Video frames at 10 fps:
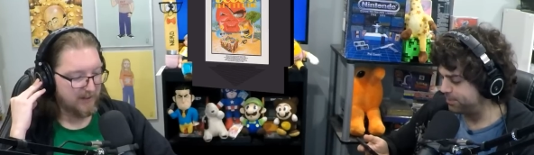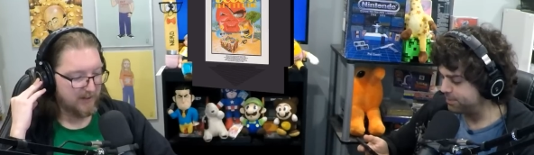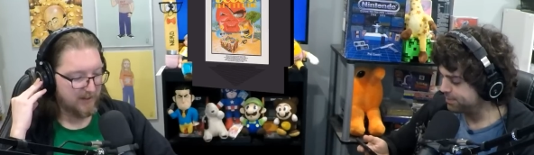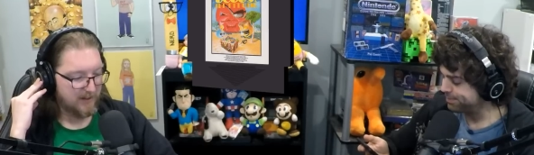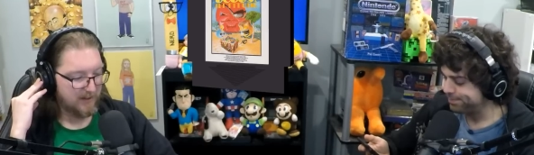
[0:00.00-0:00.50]

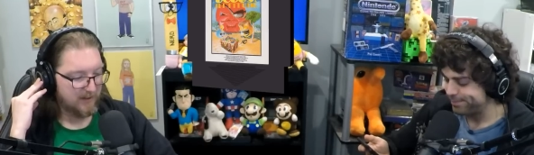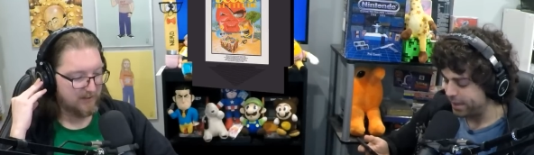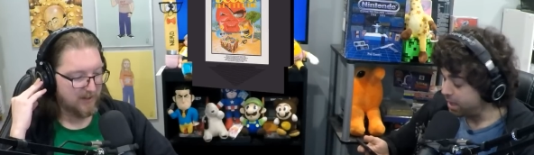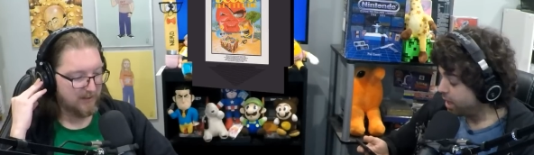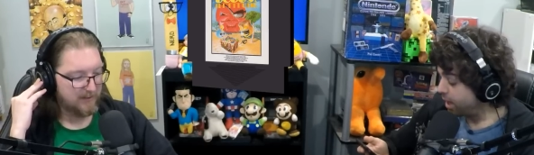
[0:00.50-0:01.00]
Speaker 1: uh,
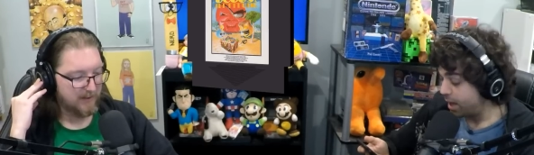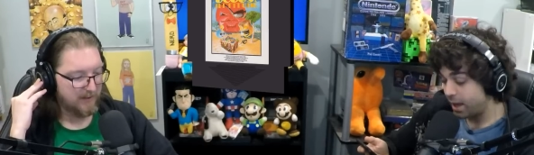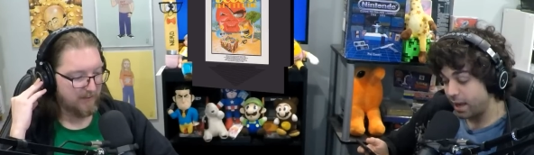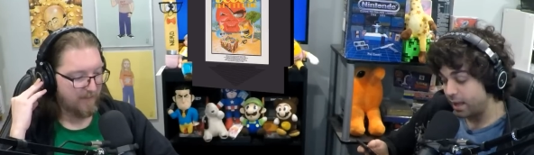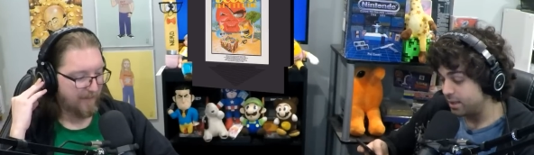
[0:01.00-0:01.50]
solitaire.
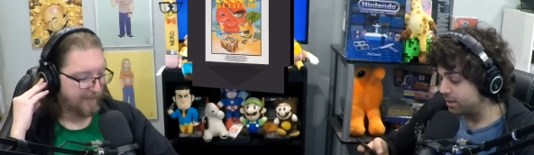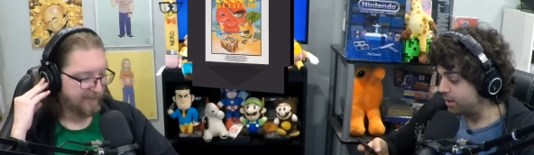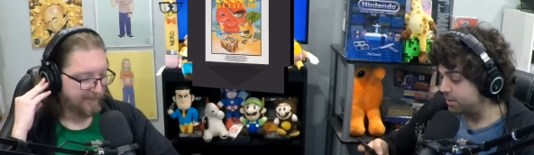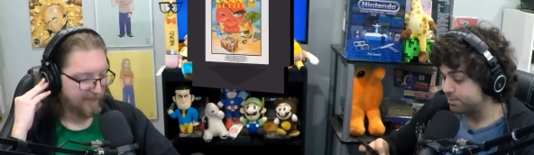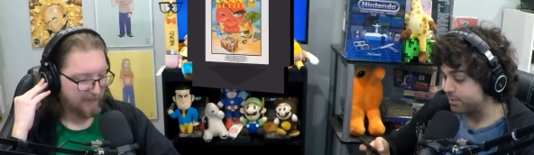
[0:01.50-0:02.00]

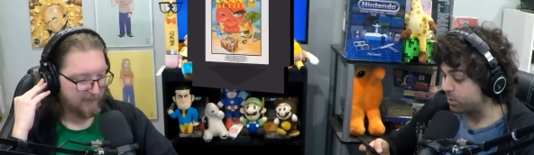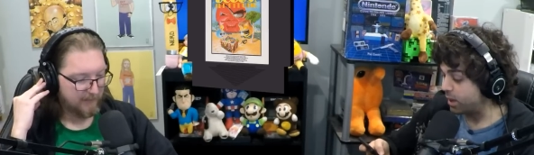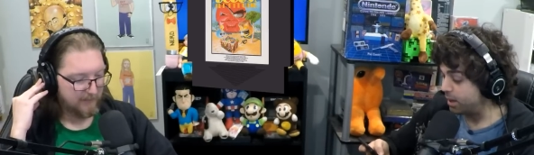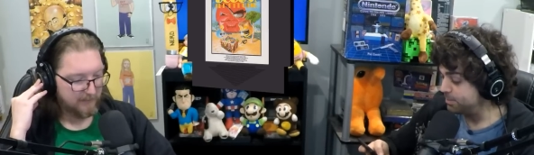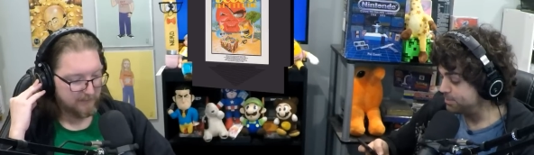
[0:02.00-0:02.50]

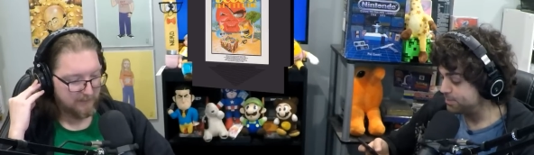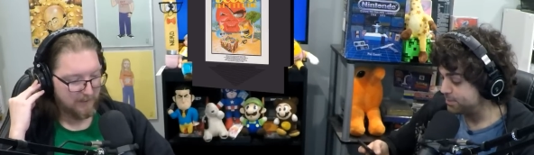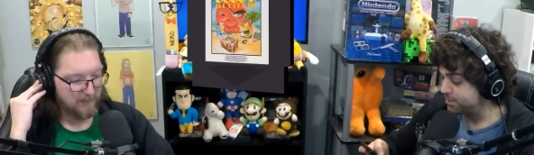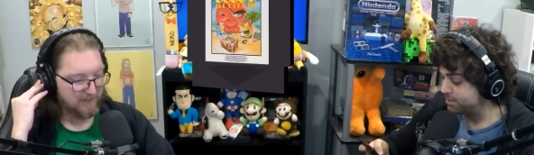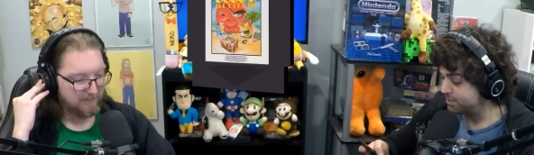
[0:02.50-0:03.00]
Okay. I
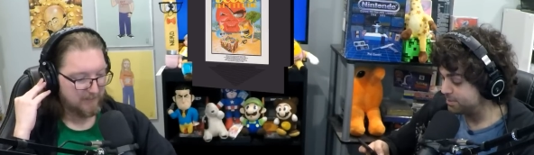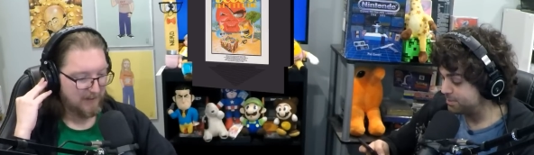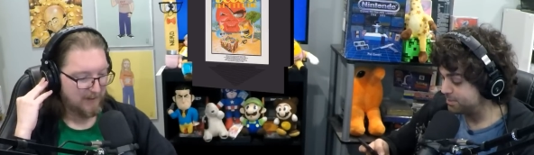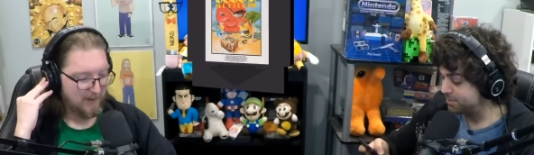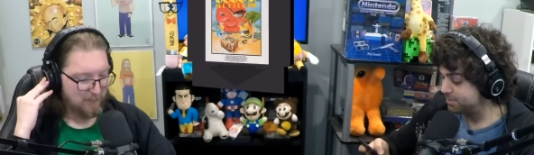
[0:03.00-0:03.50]
mean,
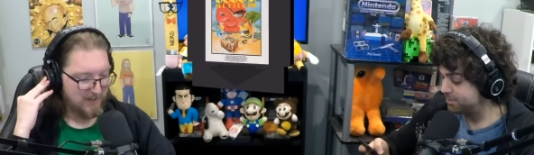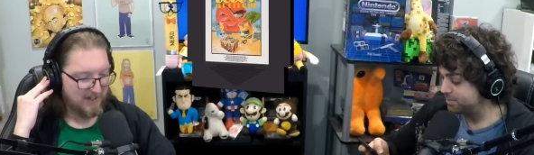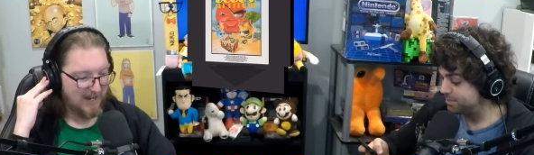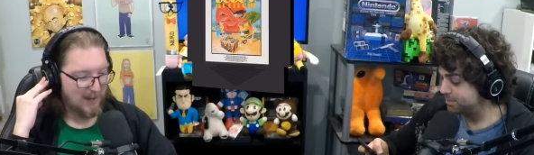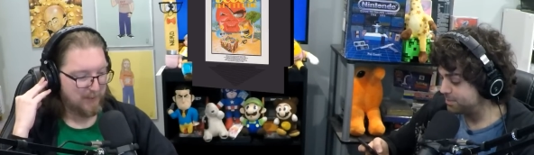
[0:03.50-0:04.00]
being
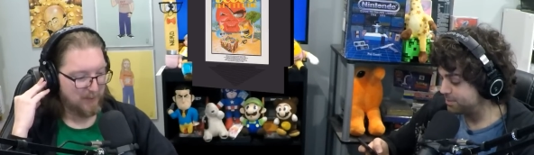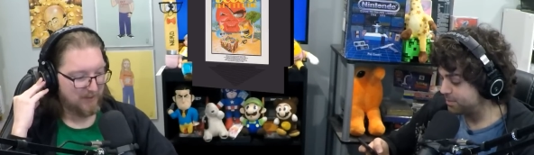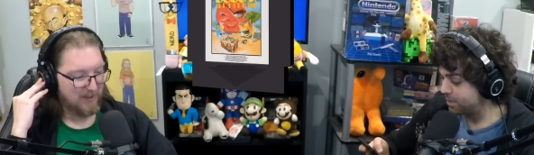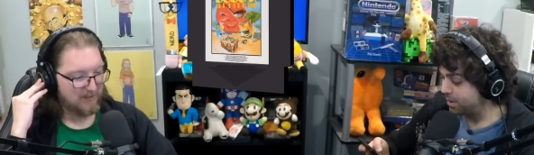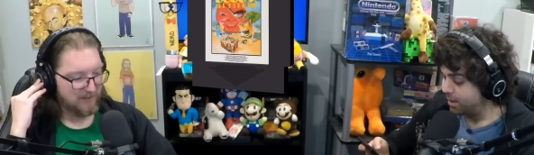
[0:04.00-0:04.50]
happy
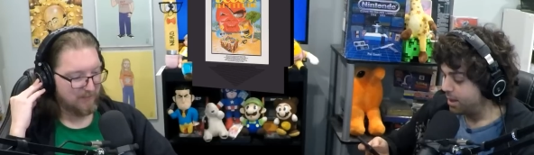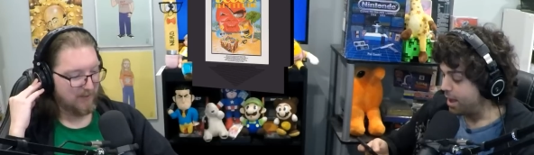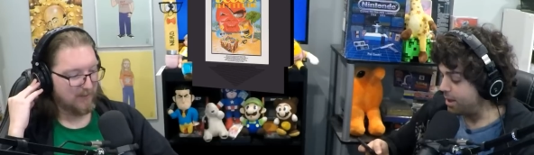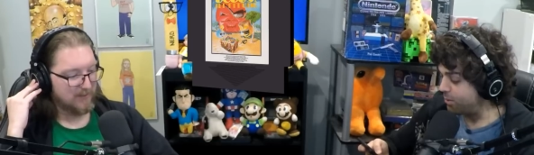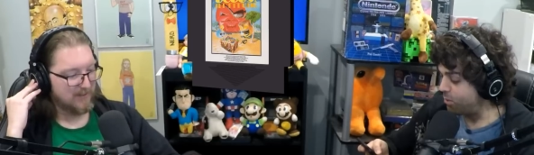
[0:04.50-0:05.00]
with less
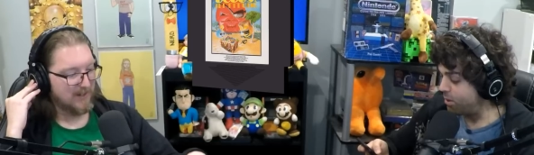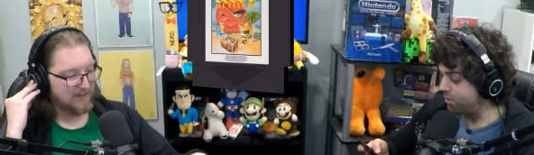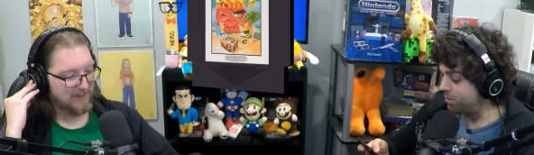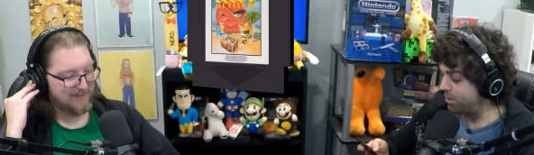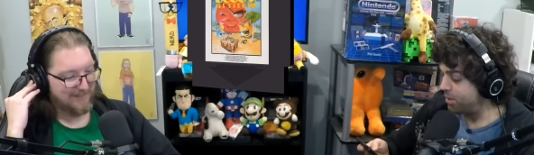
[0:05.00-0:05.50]
info uh, is what, not
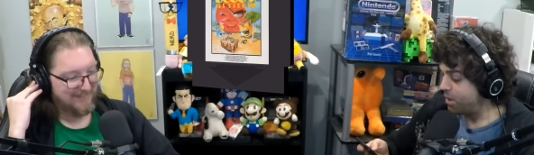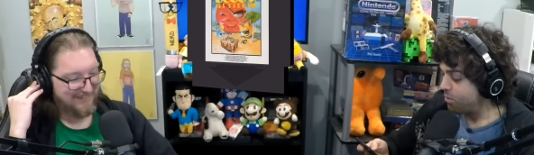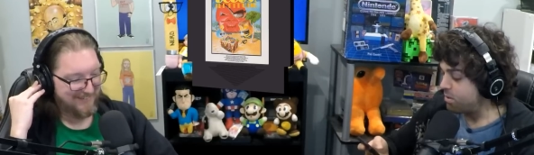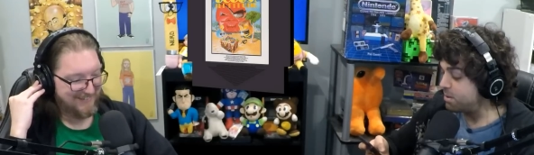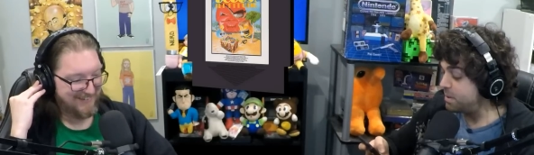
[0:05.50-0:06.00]
good.
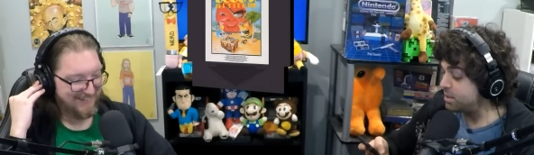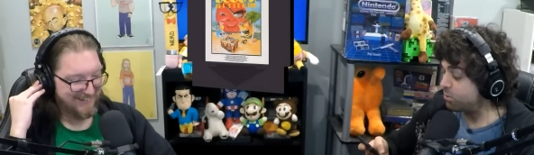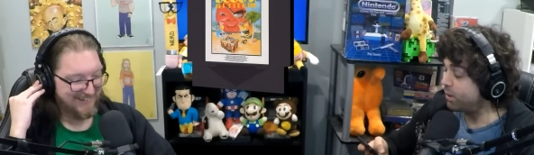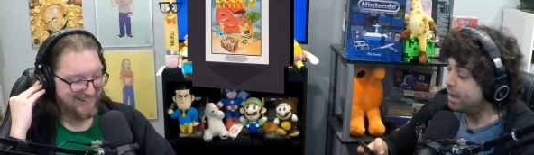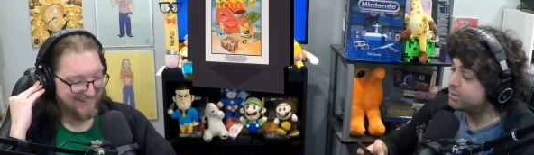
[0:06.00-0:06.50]
Speaker 2: What would be the
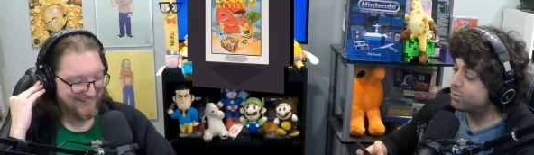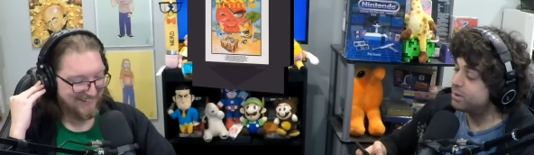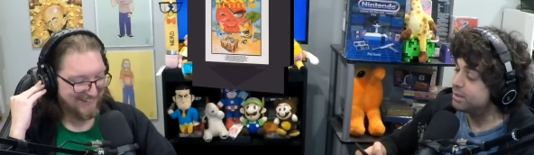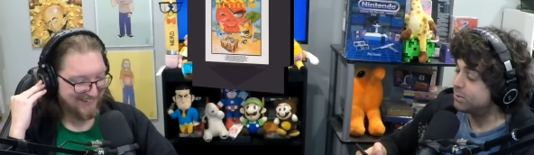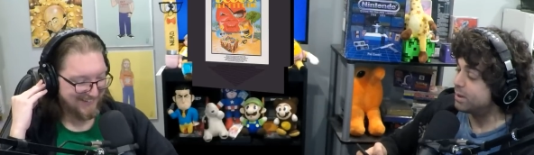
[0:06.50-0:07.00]
Raid
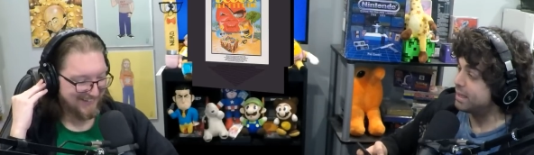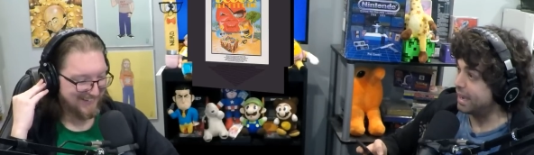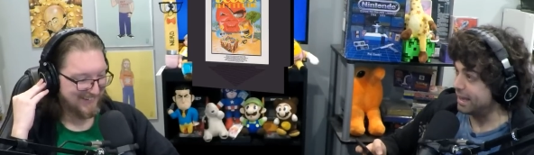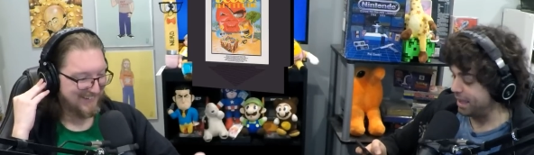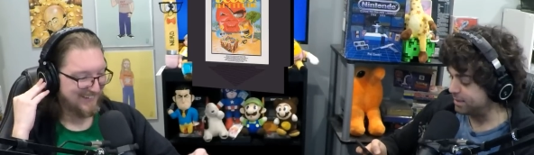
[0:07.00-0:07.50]
2020
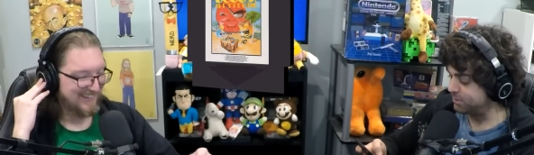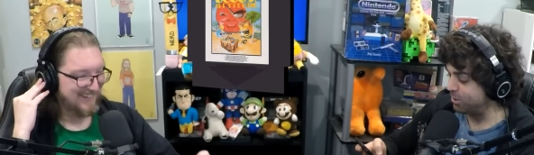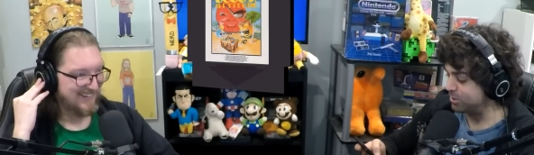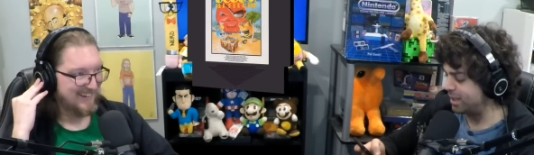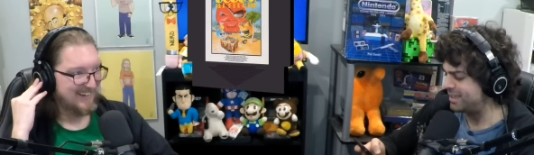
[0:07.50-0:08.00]
NES
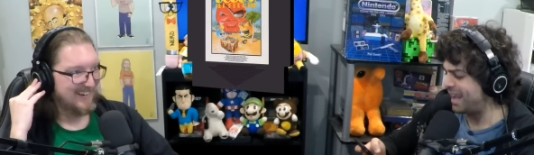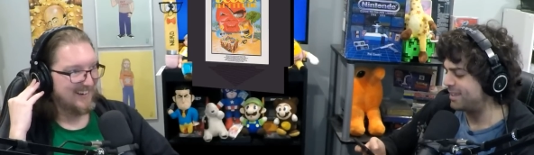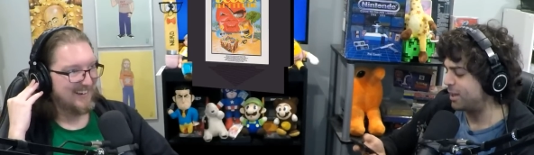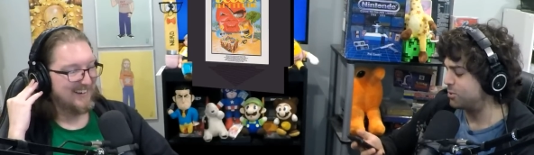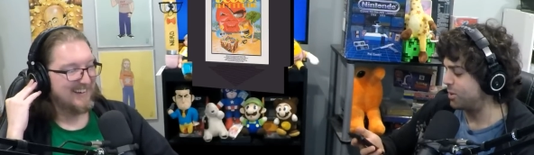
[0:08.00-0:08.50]
version? That's an
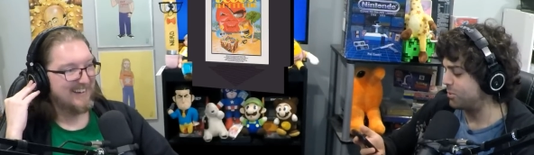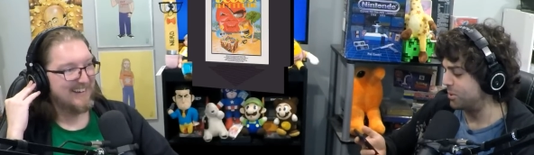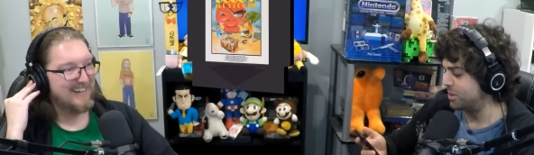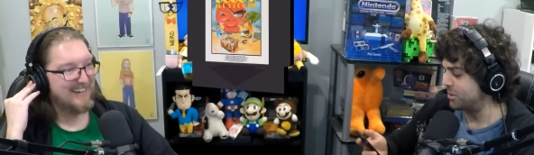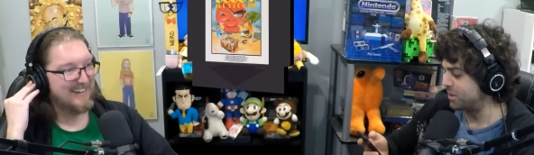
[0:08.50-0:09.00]
anti-drug
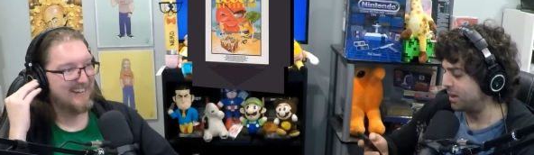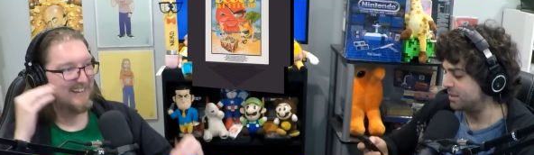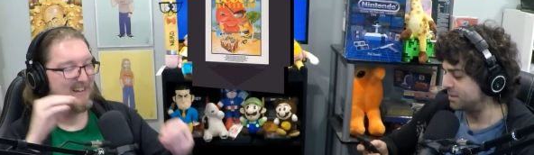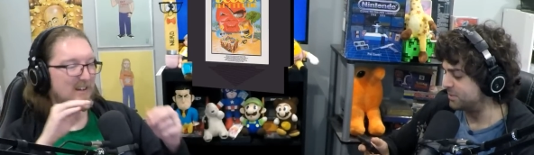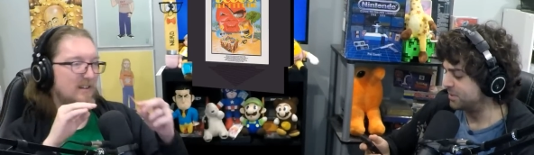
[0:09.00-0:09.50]
one though,
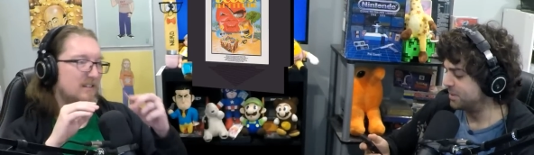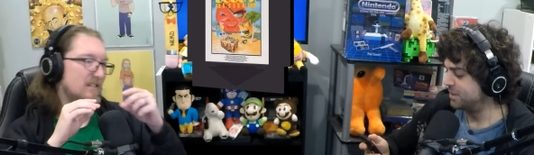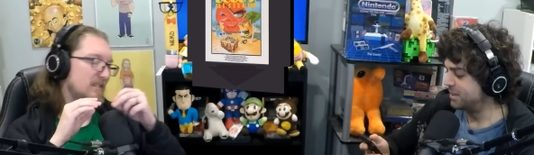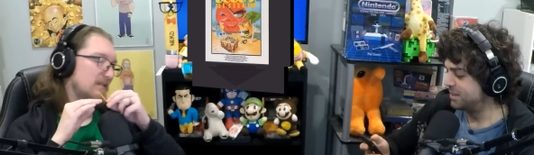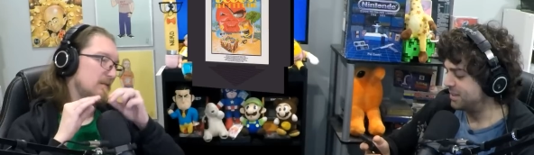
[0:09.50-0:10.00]
kind of
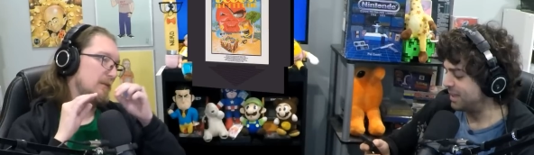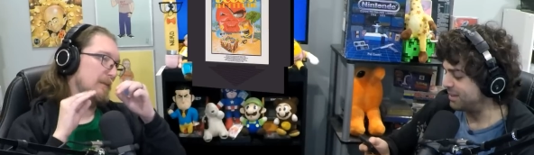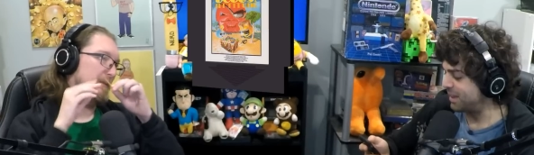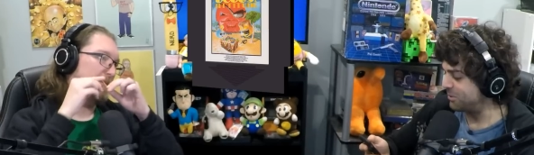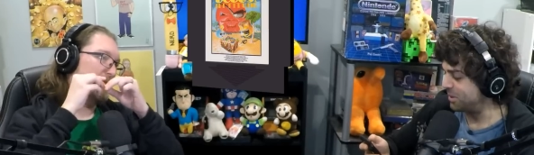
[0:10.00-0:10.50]

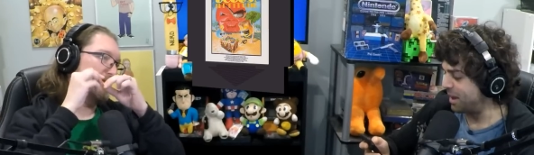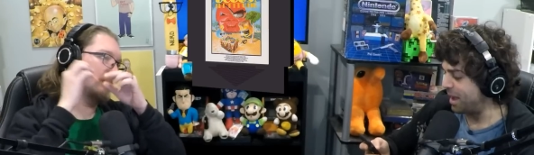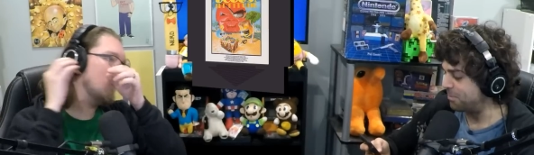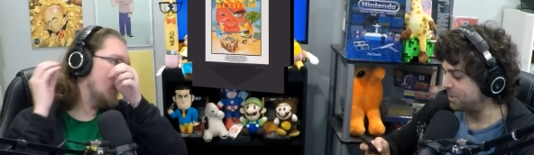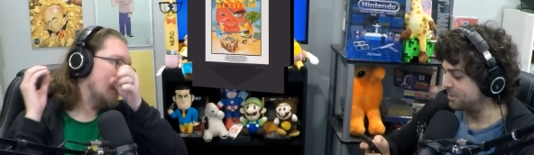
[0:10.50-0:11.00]
that, that wouldn't
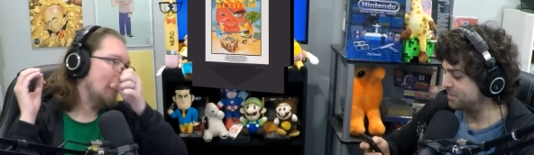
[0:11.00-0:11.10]
happen